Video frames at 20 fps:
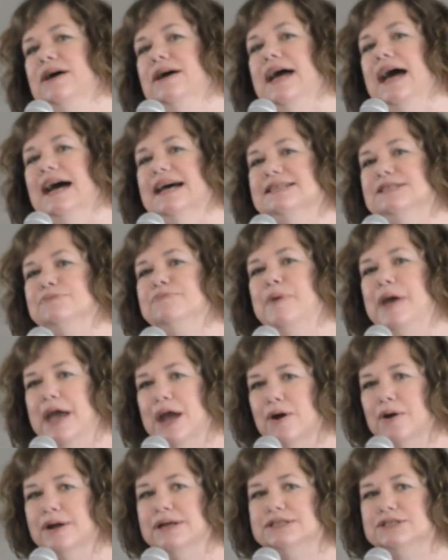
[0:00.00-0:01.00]
As
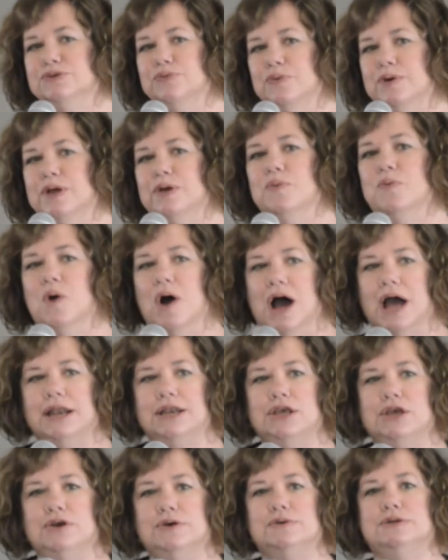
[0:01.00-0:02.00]
parents, we
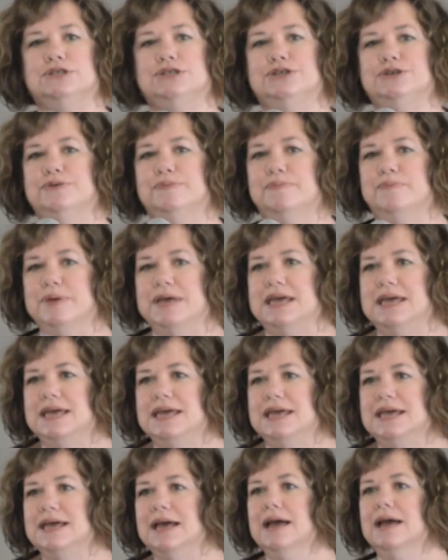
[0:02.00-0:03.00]
want you to
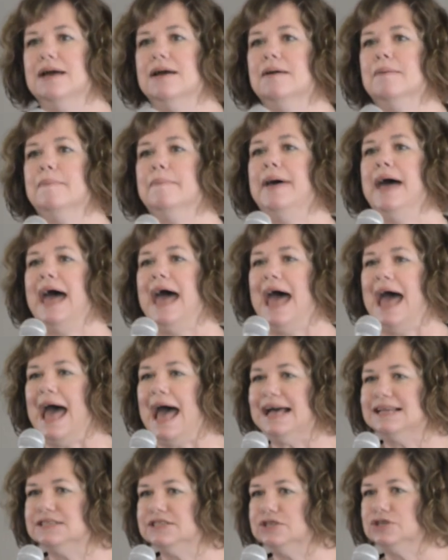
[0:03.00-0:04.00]
be
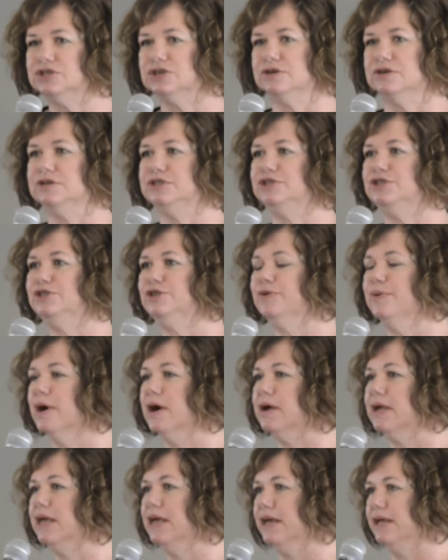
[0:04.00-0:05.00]
pastors to
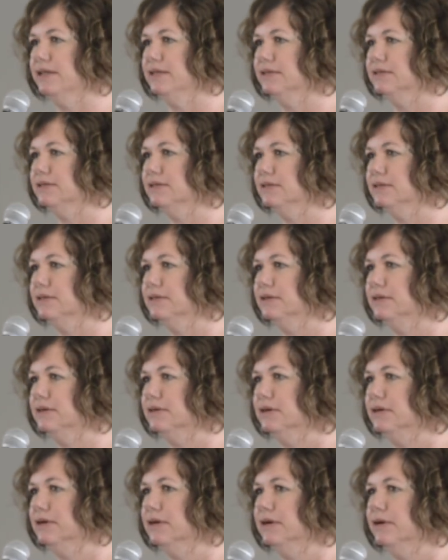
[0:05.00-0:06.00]
our kids.
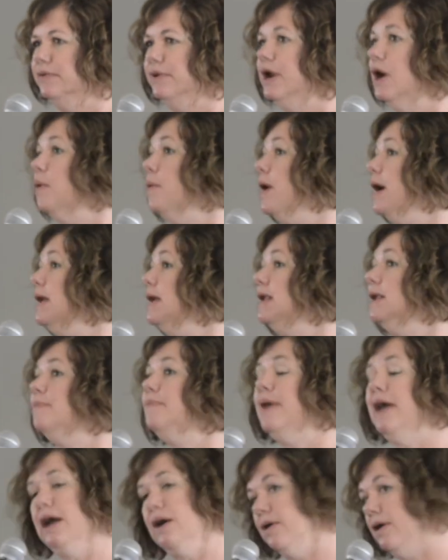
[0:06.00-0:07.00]
We don't want you to
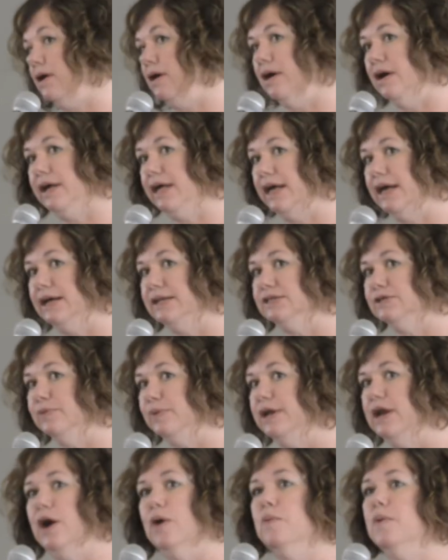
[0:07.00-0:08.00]
parent our kids.
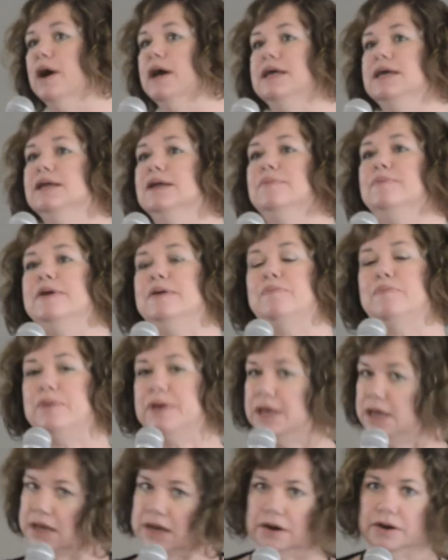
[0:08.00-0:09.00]
We don't want you to be
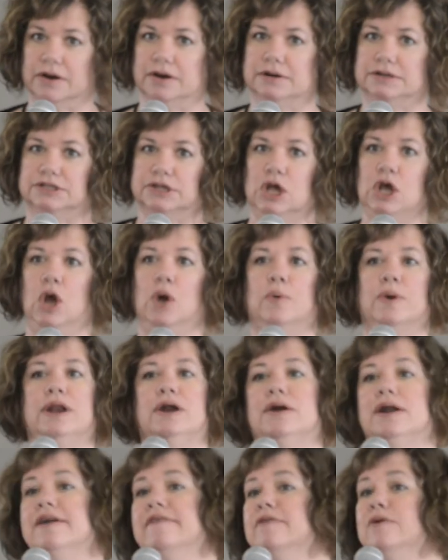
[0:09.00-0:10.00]
peers. We
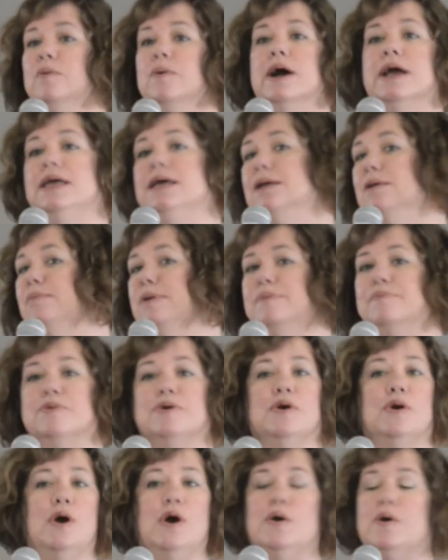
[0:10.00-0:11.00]
don't even want you to be
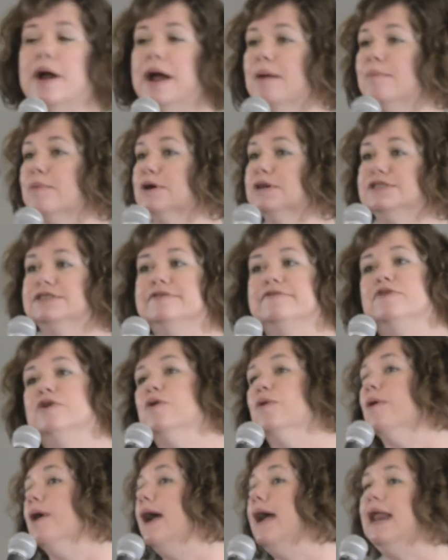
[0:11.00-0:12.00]
programmers of
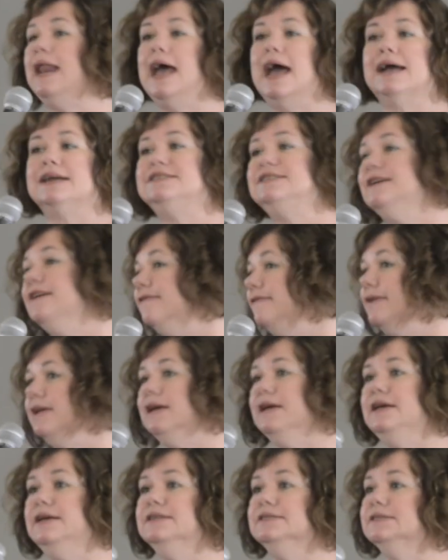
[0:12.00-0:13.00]
great
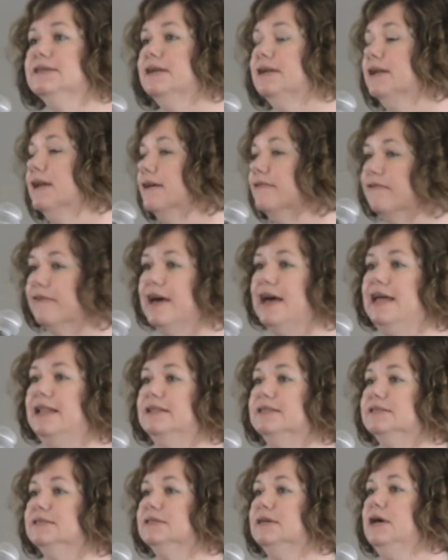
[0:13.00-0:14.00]
activities and
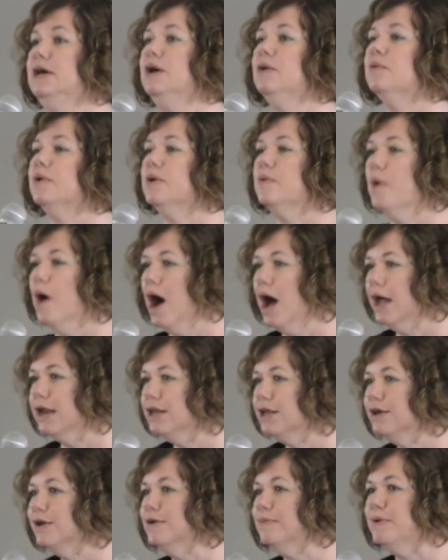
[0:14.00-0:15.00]
events. We want
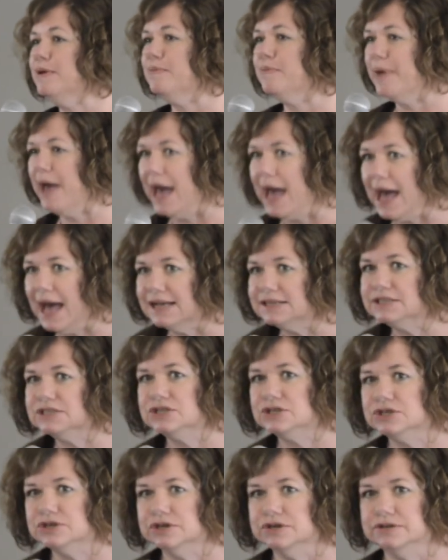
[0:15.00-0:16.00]
you to be
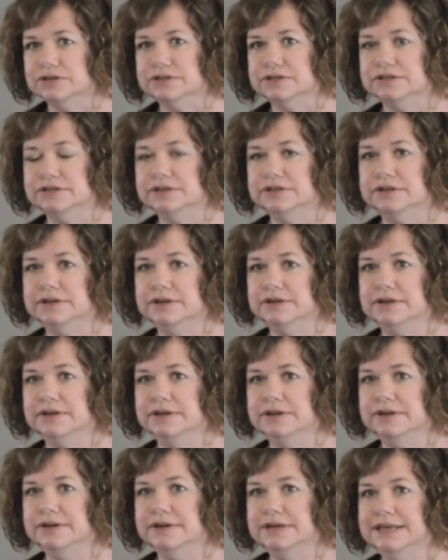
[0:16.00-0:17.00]
pastors.
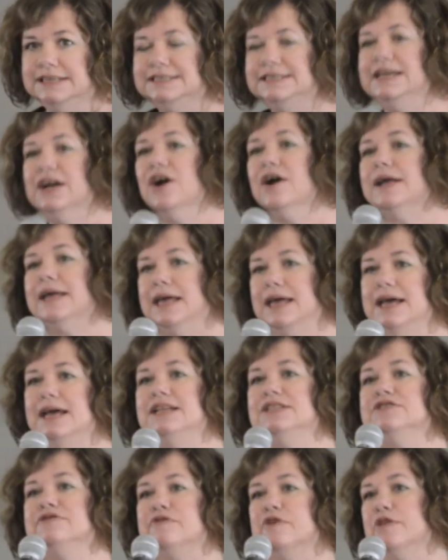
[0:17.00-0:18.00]
See, our
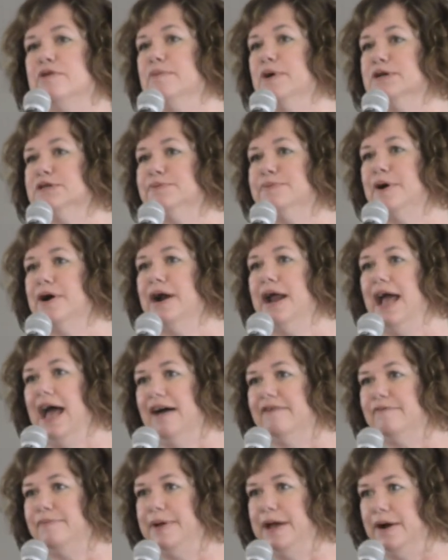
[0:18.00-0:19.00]
kids, for the most part,
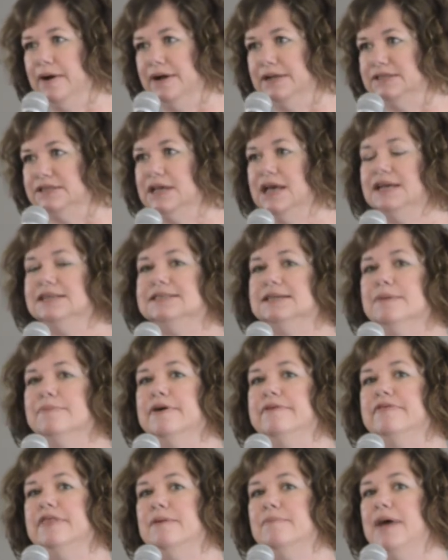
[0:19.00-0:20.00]
have parents. Some
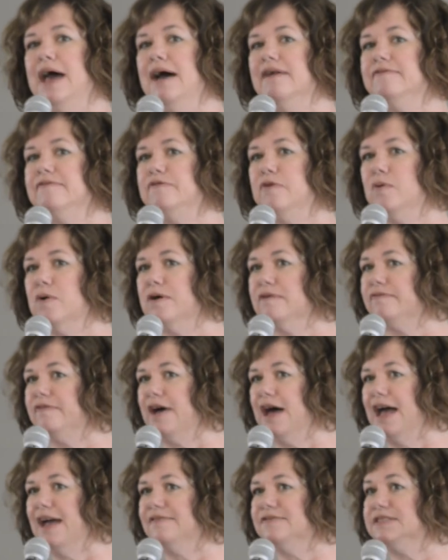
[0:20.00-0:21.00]
of them have four,
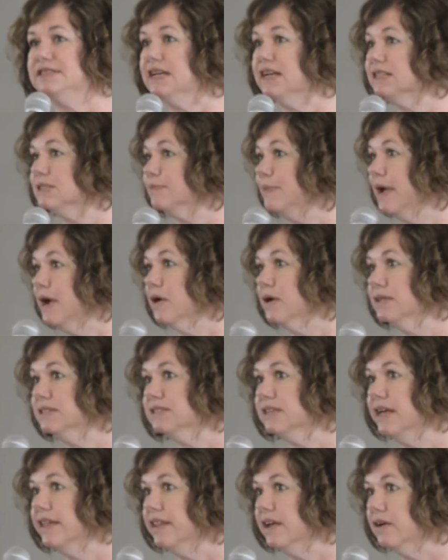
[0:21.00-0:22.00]
five, six parents
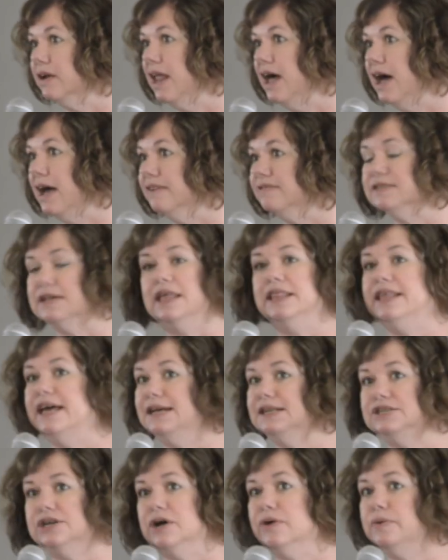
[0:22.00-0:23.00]
in their lives. They
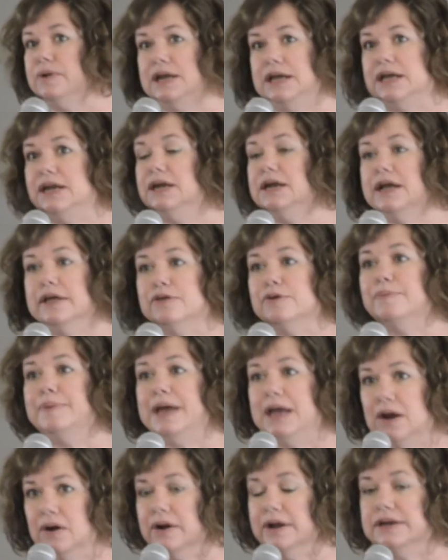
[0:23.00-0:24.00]
don't need another
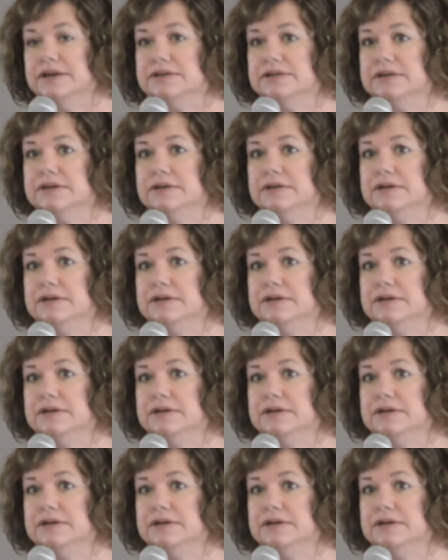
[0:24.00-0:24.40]
parent.